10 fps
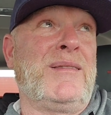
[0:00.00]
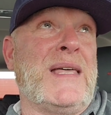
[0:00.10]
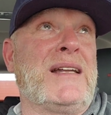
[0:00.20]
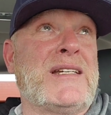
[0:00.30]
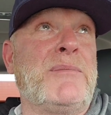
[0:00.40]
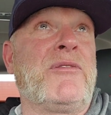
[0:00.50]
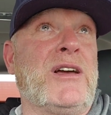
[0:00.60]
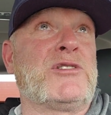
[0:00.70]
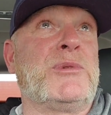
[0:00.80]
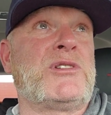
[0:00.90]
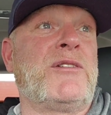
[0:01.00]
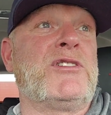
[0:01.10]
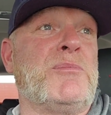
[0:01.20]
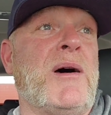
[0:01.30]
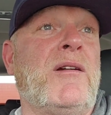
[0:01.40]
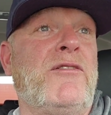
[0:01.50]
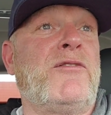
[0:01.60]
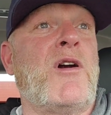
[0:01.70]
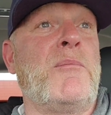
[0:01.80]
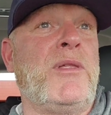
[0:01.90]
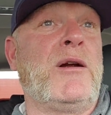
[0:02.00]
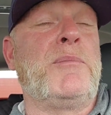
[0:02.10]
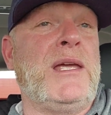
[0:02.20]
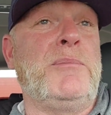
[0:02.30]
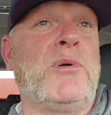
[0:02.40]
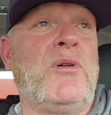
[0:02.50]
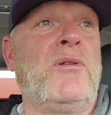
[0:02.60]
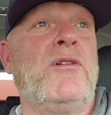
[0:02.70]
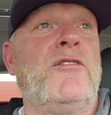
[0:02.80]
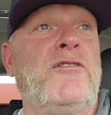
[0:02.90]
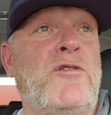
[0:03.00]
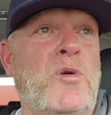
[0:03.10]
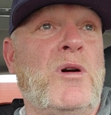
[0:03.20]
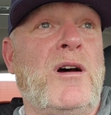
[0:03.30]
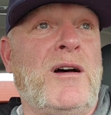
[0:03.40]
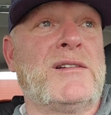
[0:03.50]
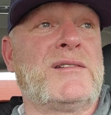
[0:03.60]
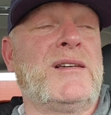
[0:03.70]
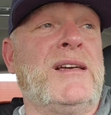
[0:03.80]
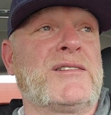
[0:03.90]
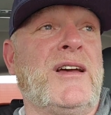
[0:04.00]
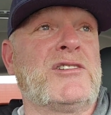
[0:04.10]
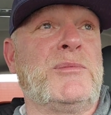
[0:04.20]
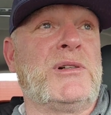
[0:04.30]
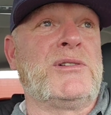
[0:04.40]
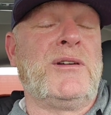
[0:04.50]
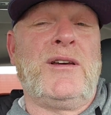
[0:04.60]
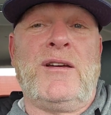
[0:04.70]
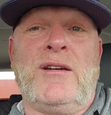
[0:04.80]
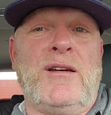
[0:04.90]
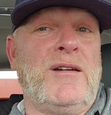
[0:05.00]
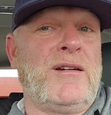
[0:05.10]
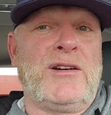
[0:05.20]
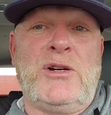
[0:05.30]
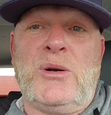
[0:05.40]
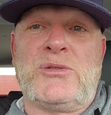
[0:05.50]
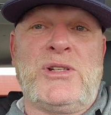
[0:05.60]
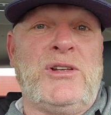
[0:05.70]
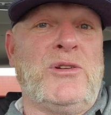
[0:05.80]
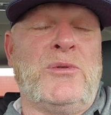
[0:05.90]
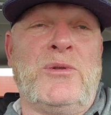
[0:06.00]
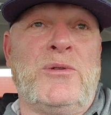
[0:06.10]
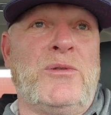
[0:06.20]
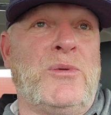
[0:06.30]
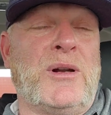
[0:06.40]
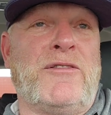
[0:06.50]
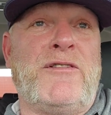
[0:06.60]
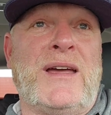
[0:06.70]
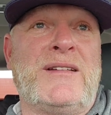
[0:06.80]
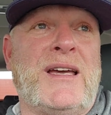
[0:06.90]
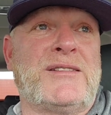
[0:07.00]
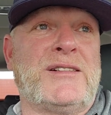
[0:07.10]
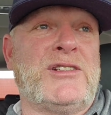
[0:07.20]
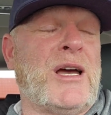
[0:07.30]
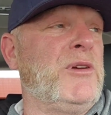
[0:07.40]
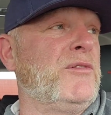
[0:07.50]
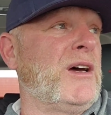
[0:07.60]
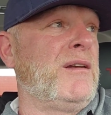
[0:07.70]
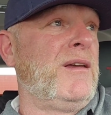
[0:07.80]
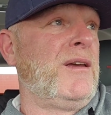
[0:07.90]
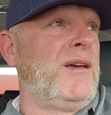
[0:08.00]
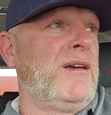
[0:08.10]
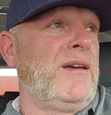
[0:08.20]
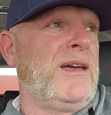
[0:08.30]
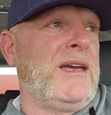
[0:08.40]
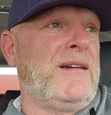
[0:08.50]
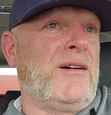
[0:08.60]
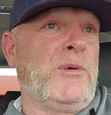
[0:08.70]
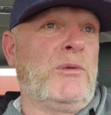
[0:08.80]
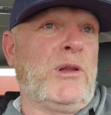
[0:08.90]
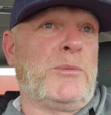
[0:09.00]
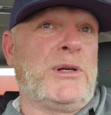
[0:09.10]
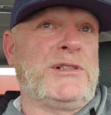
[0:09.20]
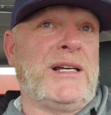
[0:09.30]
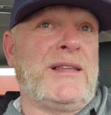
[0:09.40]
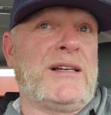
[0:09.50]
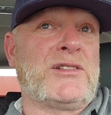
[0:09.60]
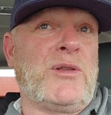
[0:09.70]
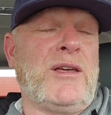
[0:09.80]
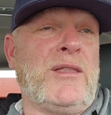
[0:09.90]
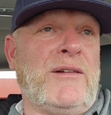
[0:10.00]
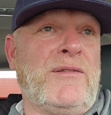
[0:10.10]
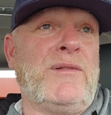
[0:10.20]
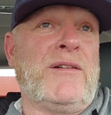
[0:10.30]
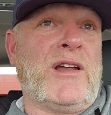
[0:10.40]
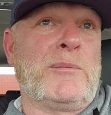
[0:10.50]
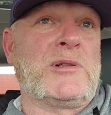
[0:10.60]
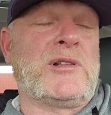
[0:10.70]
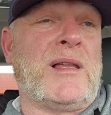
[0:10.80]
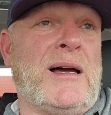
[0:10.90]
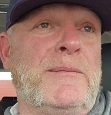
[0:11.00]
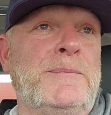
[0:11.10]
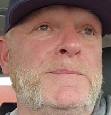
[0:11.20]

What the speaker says: that type of customer service model from their people for us as customers, kudos to you. What a fantastic job you've done, and we really appreciate that. So they've helped us a lot.